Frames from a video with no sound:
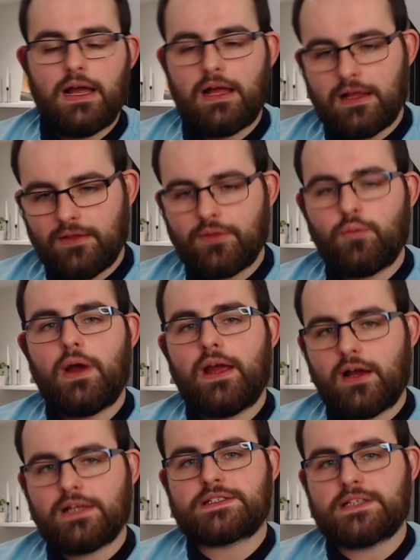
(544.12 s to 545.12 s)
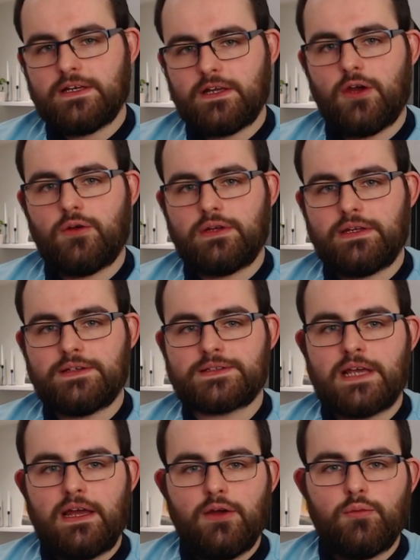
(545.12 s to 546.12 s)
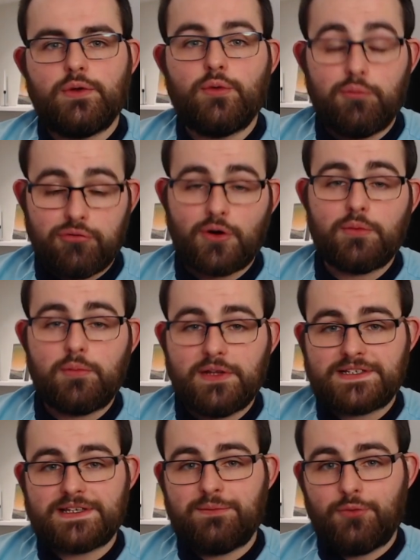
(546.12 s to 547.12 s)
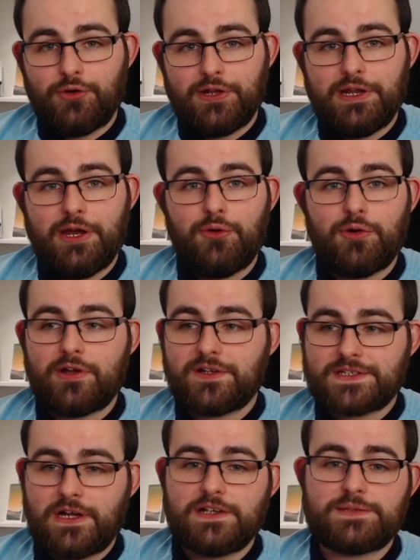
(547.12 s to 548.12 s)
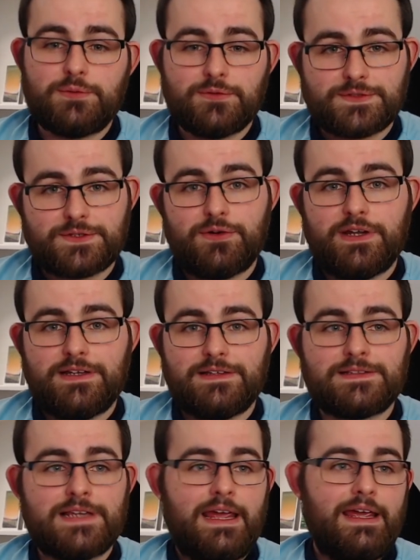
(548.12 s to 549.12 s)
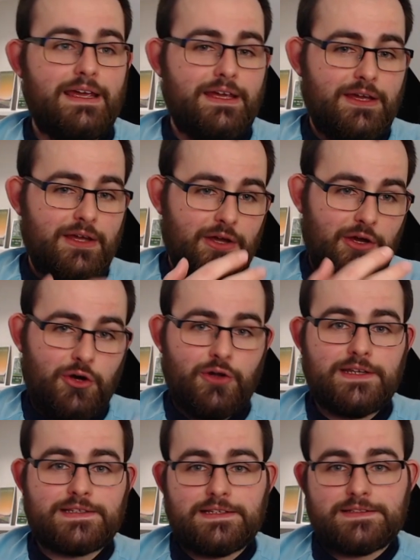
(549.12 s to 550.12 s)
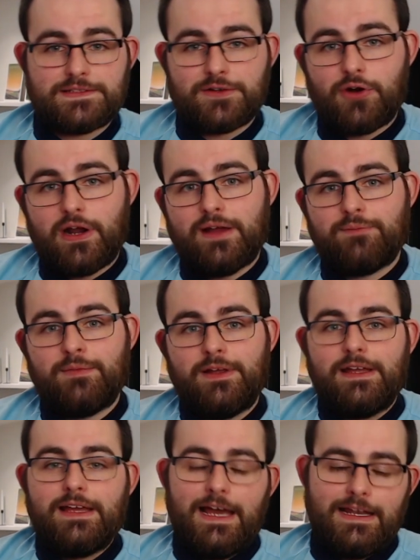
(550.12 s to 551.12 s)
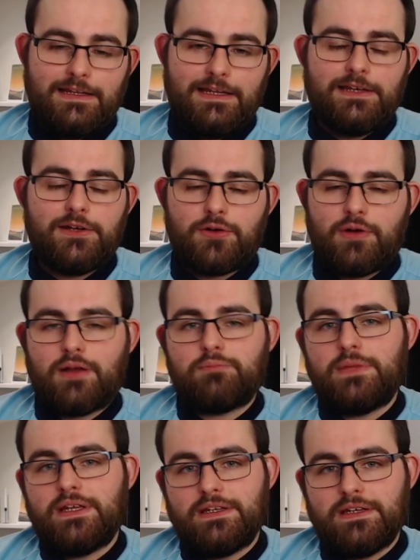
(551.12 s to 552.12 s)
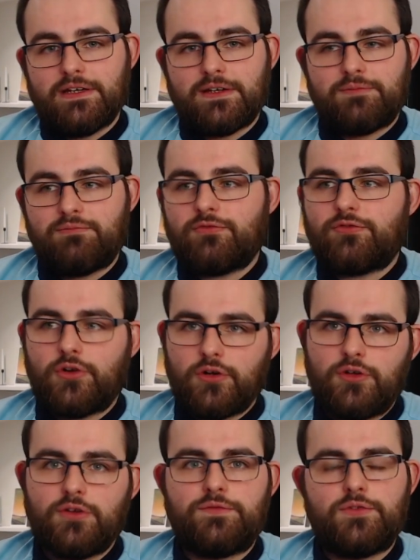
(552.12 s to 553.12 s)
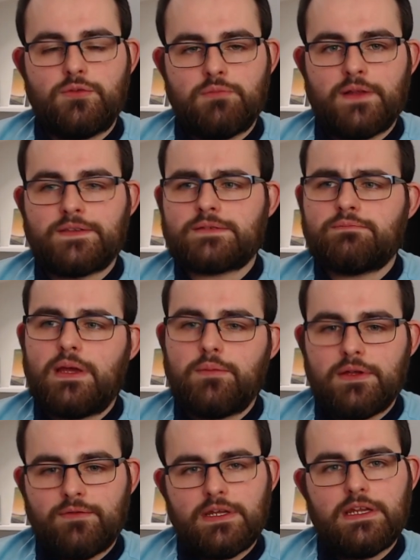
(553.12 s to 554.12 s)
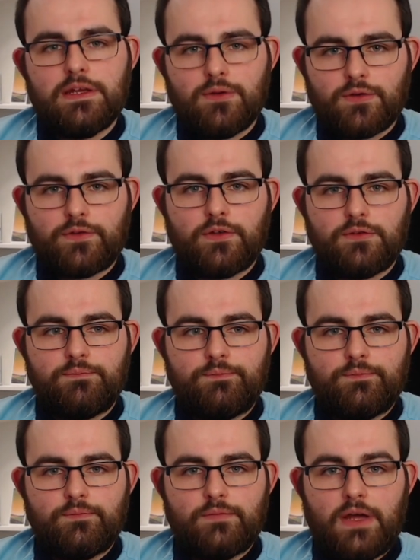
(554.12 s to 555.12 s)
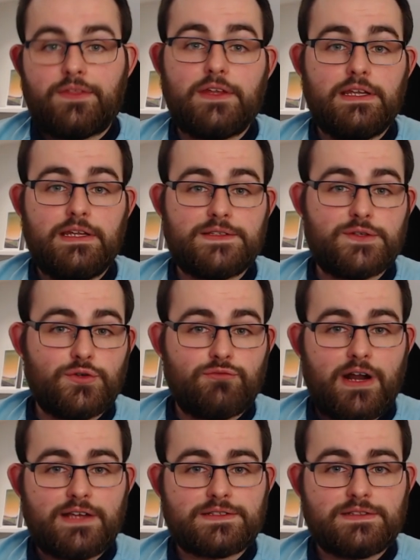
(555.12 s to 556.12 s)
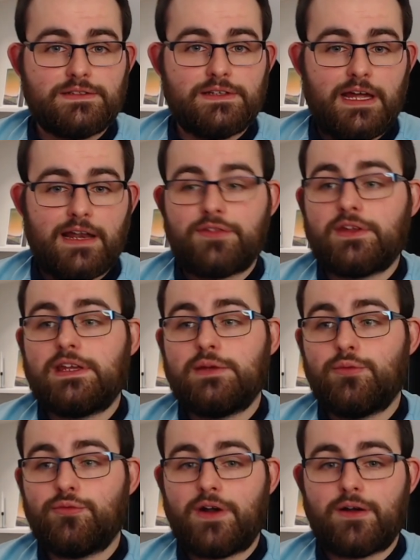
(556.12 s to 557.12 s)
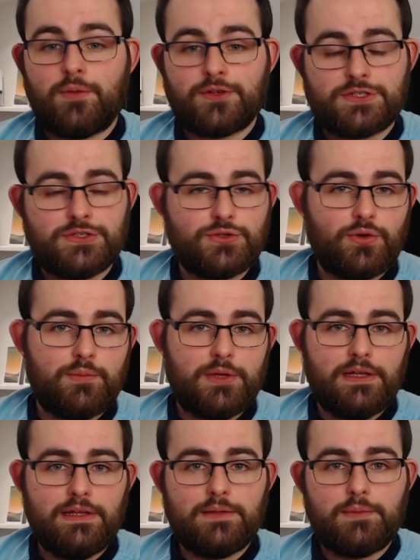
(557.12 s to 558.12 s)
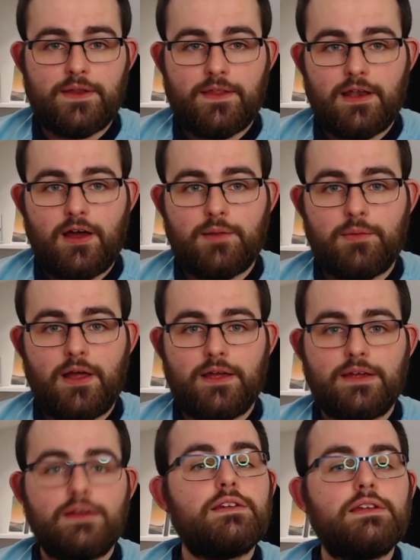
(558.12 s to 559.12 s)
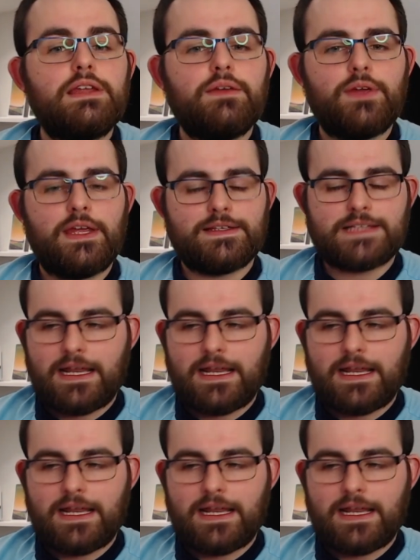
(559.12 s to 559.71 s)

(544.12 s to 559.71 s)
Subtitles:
The way I see it going is we will probably see Mourinho on our Sky Sports screens, on his Instagram, and in and around media for a good few months, maybe even a year or two. I think he needs a good rest, and I think he will very much enjoy being a little bit of the limelight, giving his